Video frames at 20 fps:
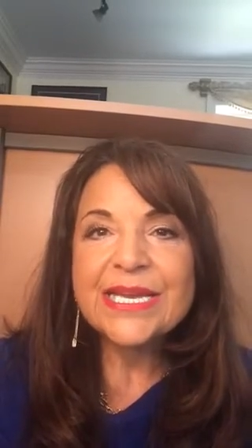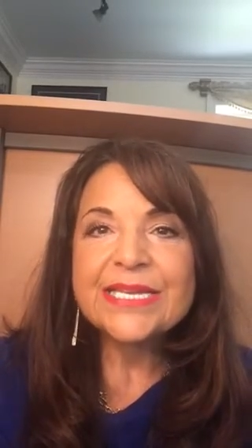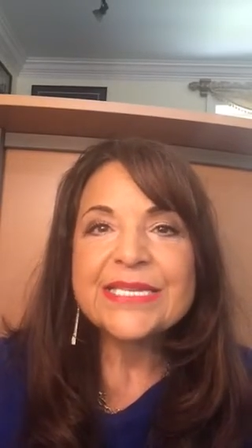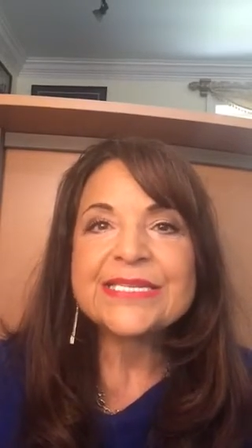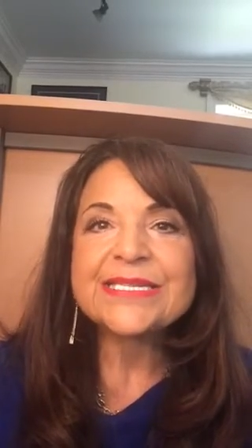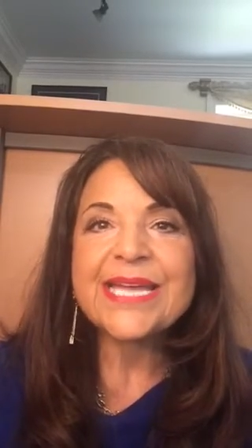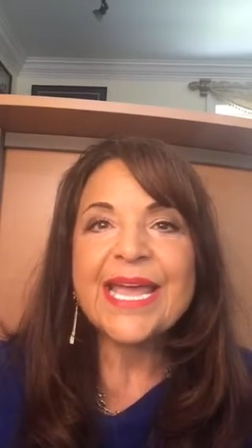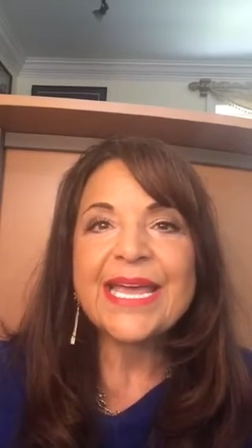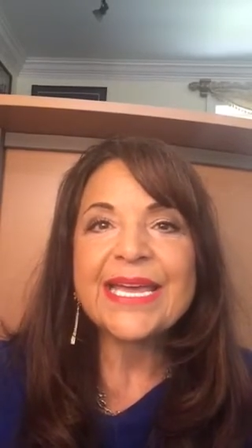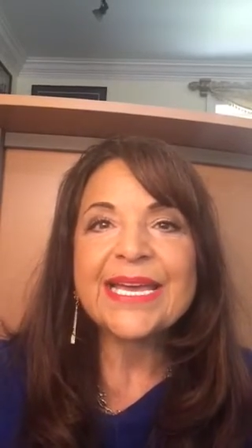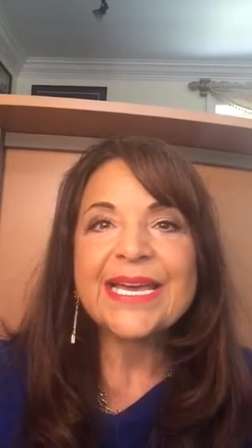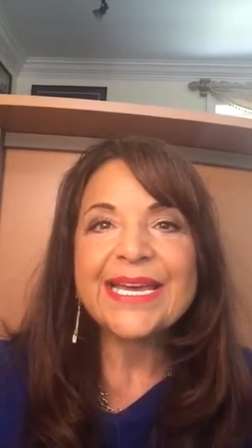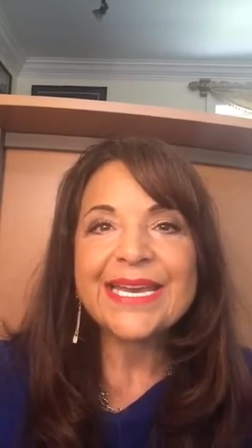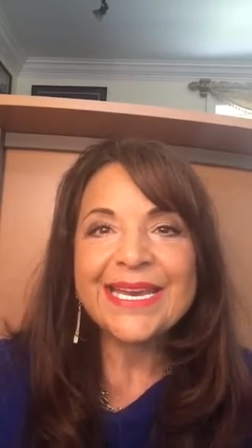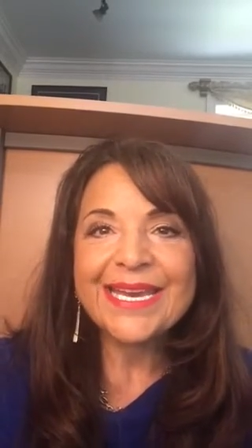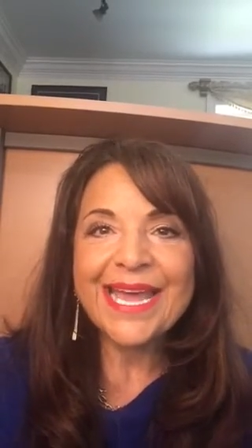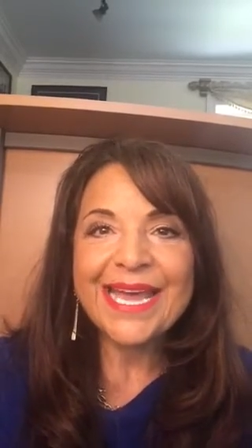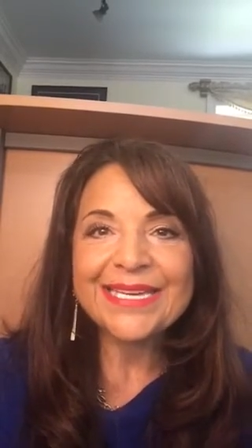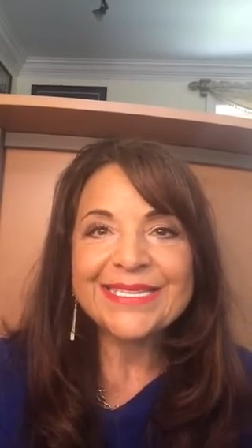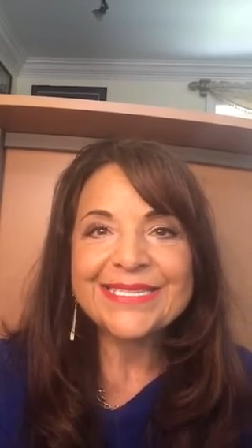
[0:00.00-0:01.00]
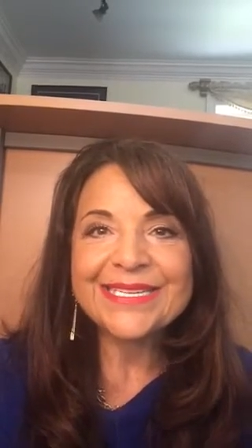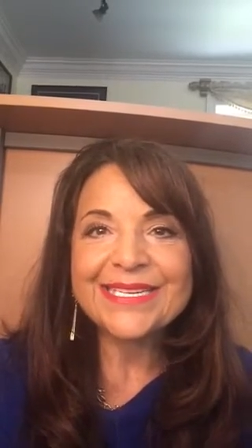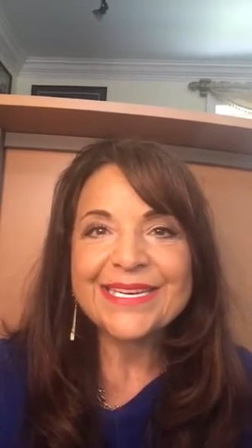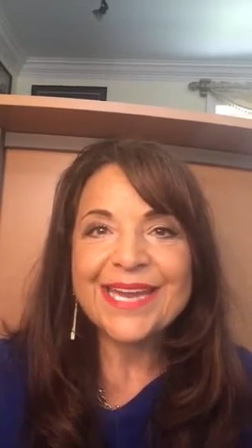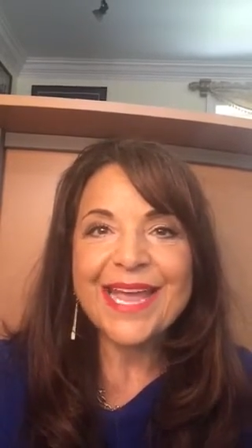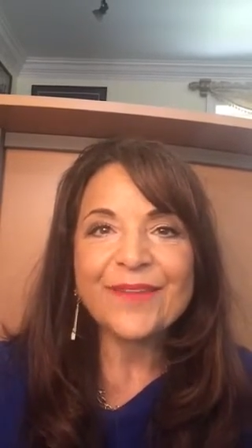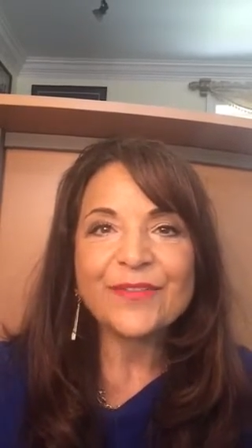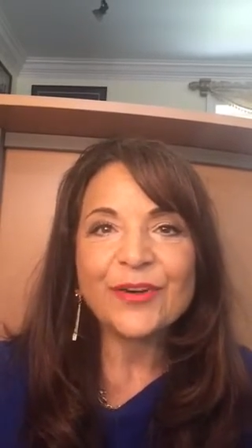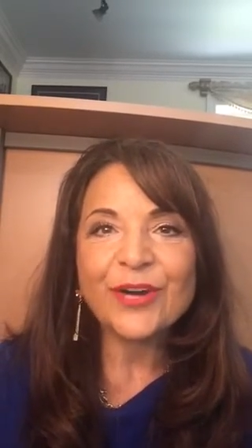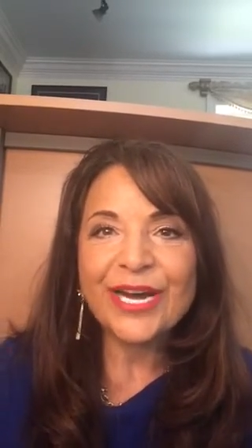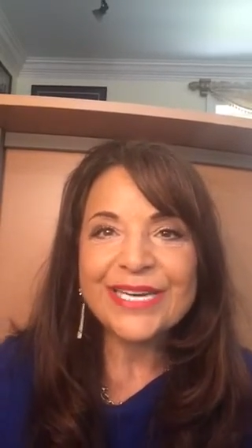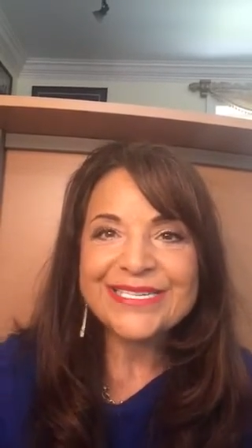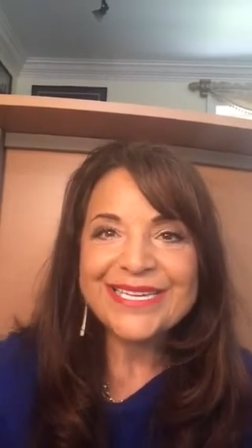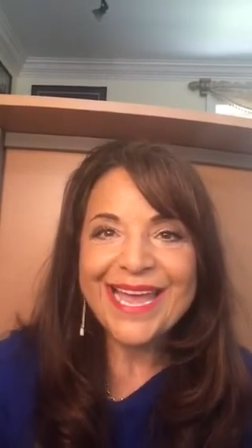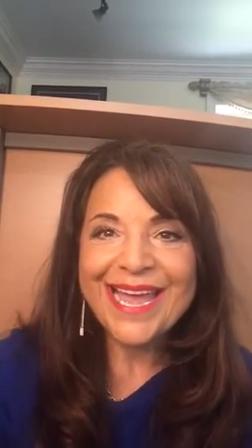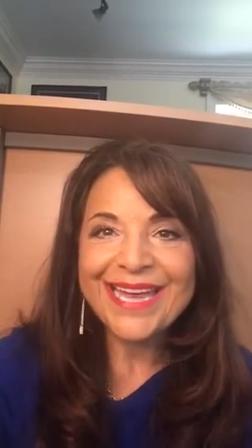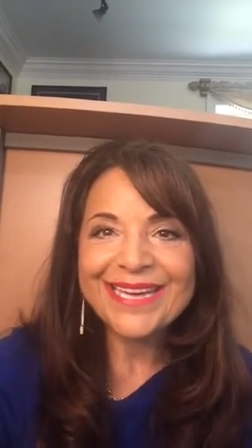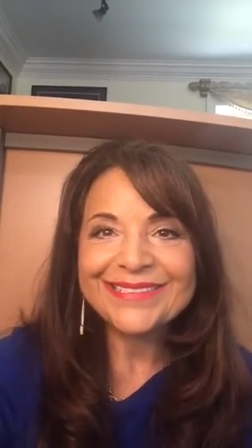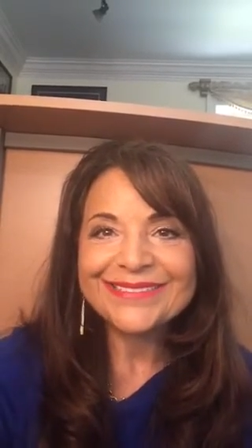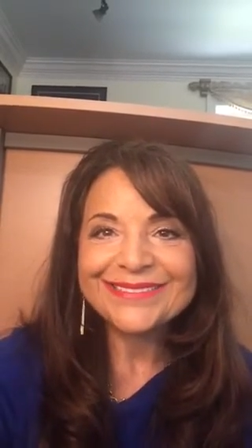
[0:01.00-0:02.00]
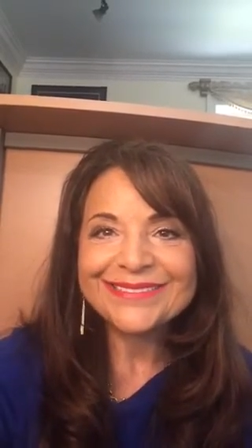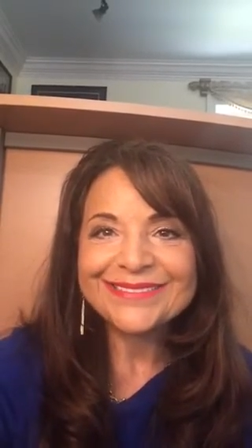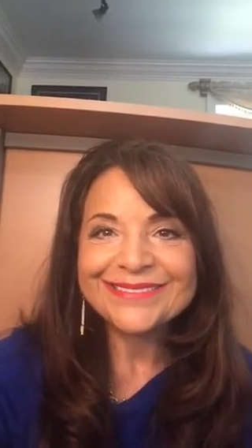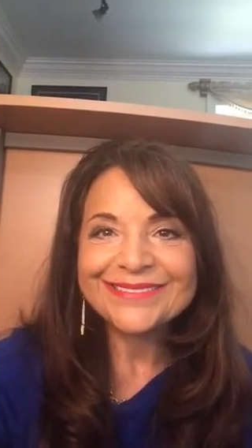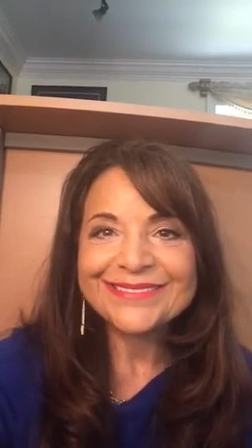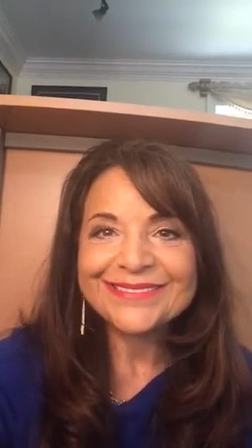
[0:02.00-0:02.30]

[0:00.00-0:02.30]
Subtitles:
stay connected, and have a great day.